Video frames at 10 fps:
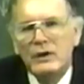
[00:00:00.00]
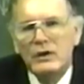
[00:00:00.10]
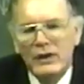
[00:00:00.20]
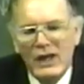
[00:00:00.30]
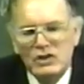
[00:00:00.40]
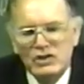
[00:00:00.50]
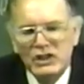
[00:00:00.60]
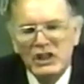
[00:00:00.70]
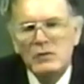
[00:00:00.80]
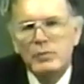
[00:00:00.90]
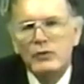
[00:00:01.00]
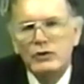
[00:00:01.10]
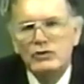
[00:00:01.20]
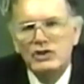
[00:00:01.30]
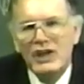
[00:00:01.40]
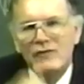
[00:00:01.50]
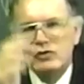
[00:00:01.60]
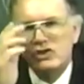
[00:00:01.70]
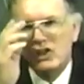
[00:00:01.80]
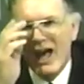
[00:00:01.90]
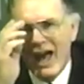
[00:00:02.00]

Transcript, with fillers: that seed produces after its kind.